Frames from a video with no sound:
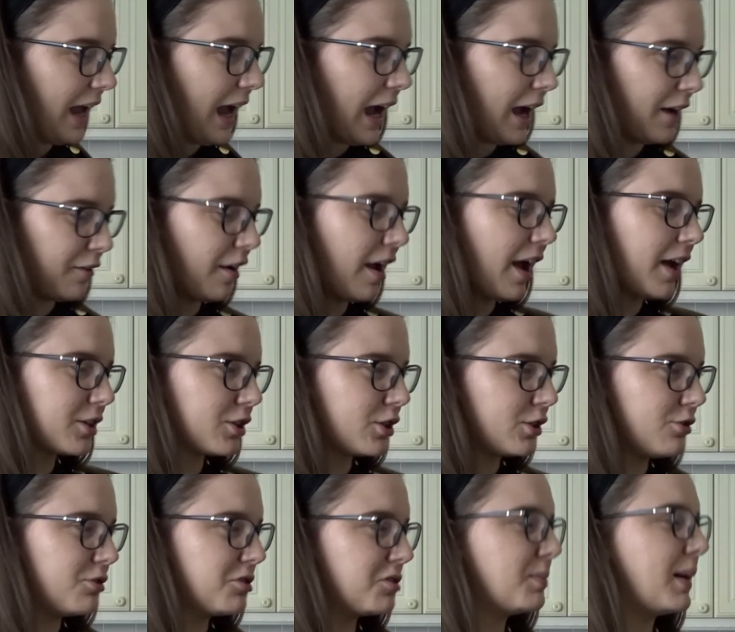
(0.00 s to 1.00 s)
I've had to
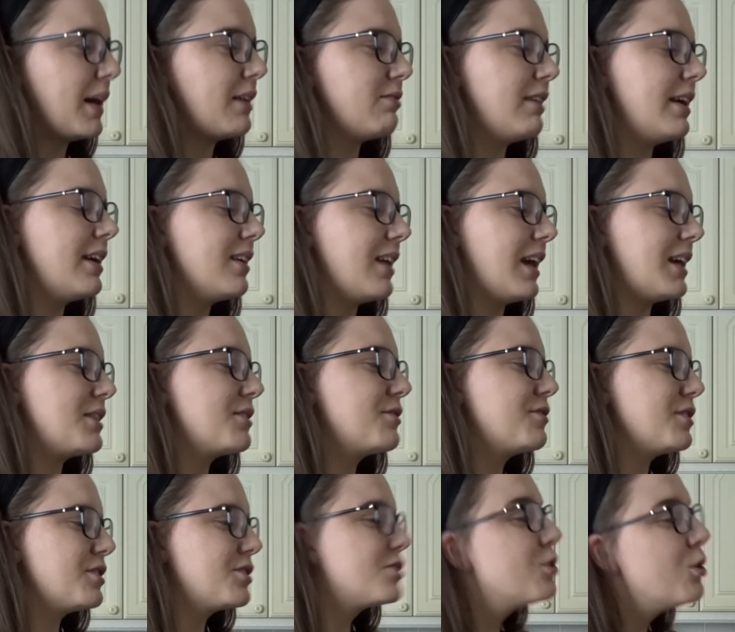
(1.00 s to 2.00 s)
use my ring lights
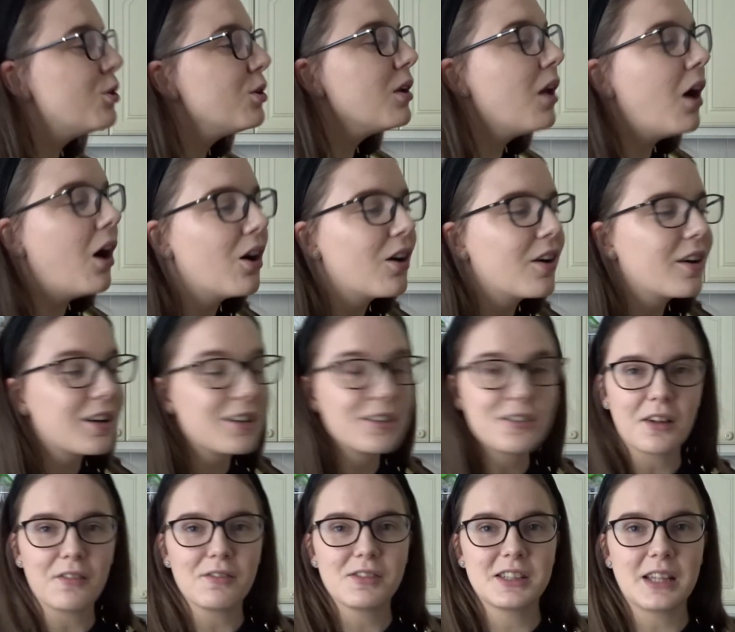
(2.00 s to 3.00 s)
for so long because
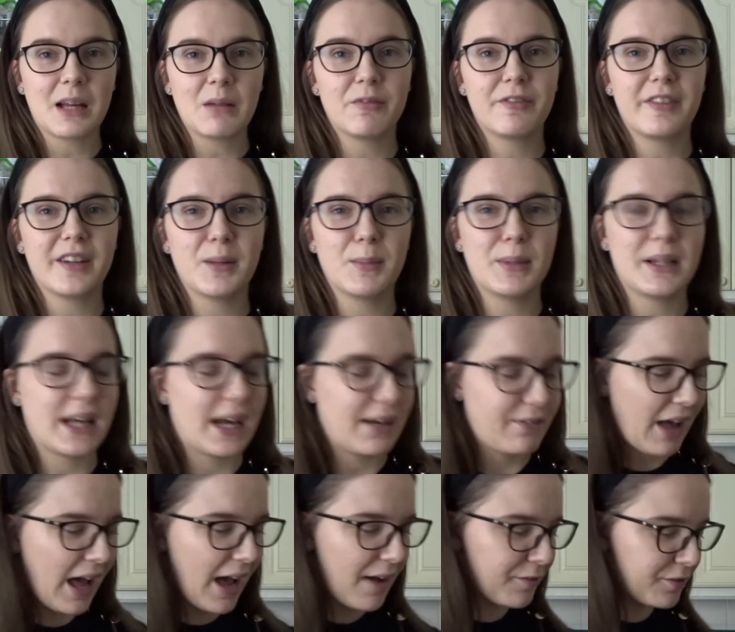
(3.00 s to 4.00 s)
obviously I'm filming
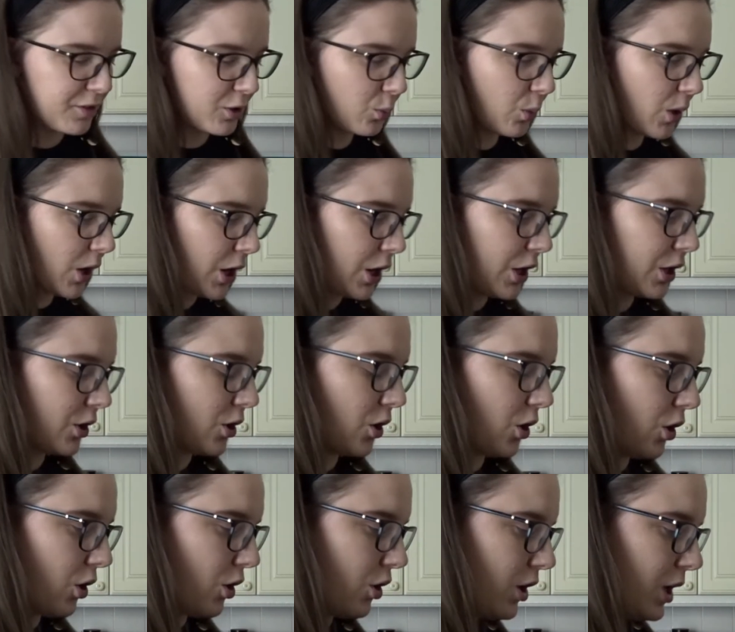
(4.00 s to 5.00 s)
either after work
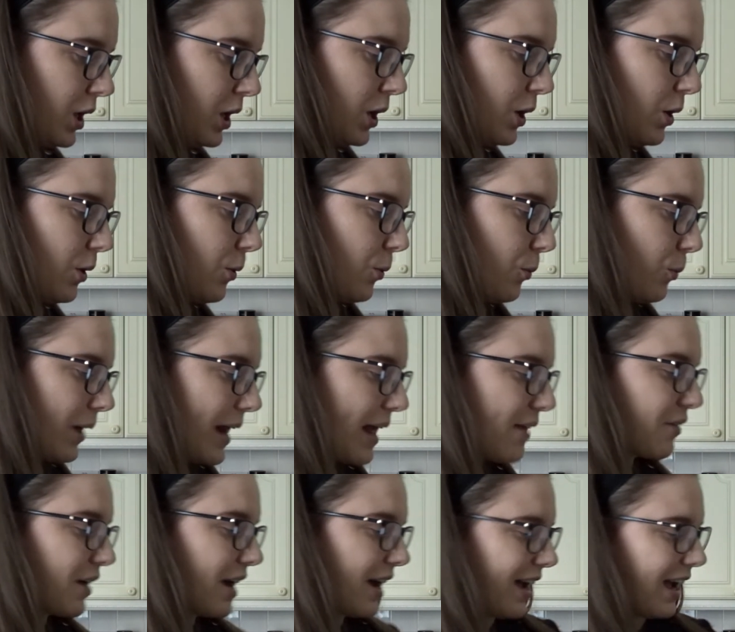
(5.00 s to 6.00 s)
or
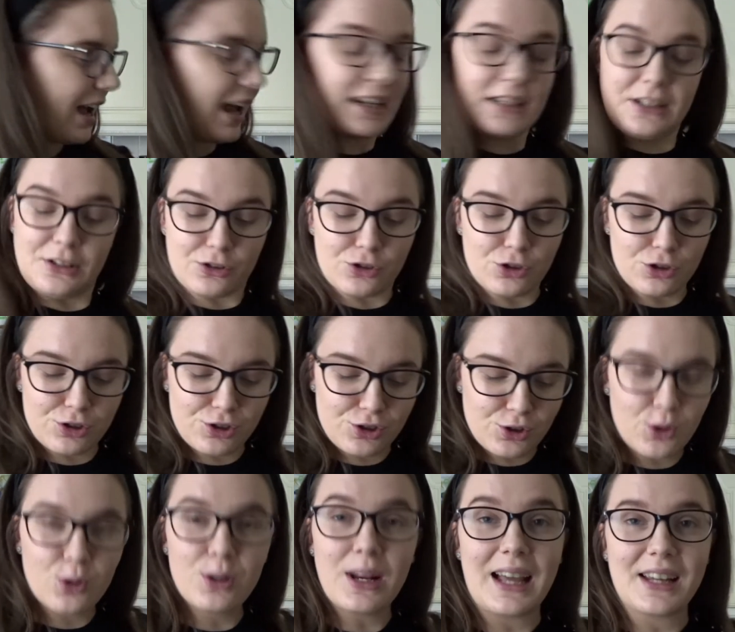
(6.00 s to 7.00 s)
whatever, and it's just
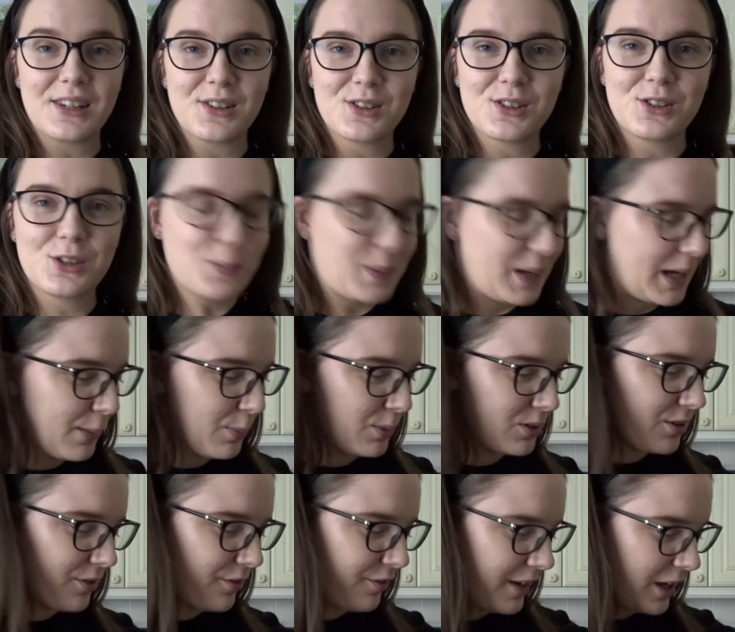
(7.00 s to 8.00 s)
so nice to be able
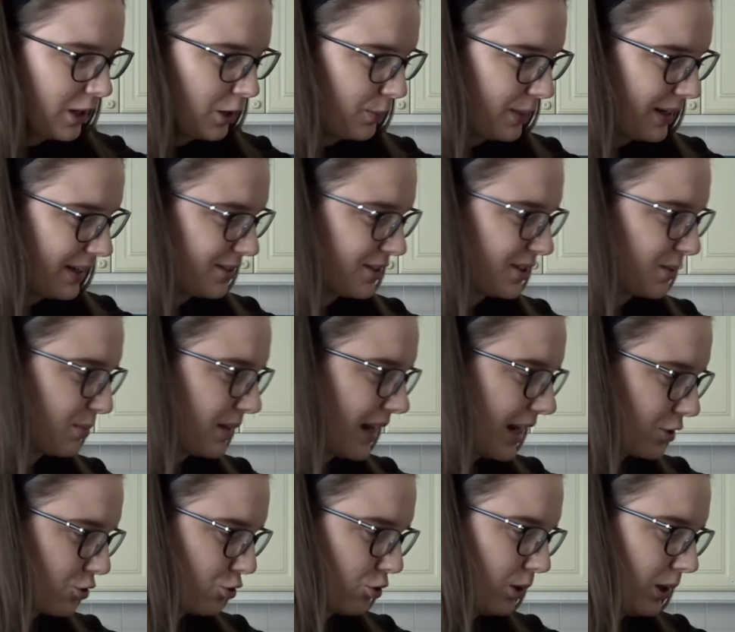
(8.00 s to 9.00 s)
to film in some
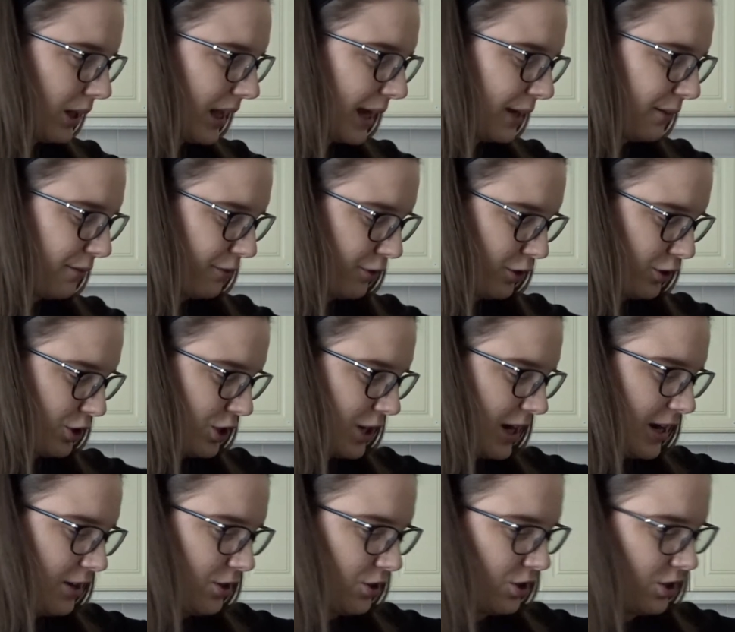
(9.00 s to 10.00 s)
natural light for a
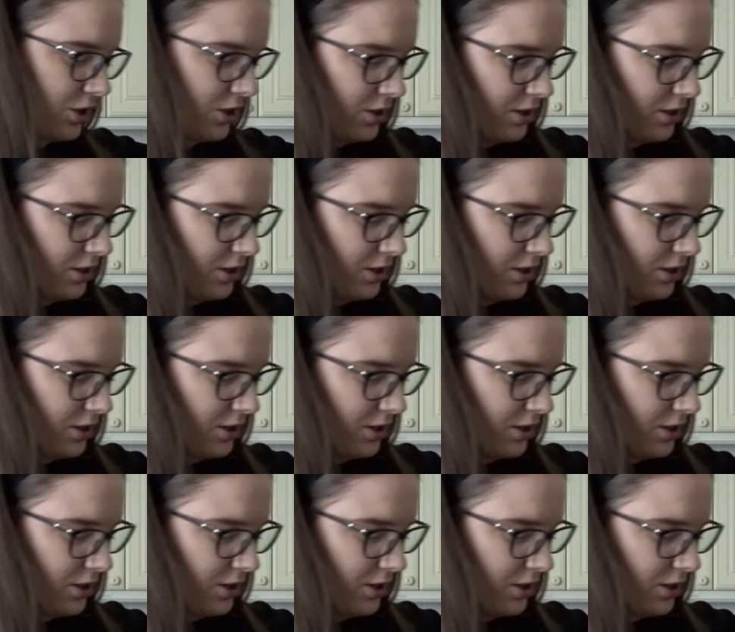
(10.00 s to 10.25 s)
change.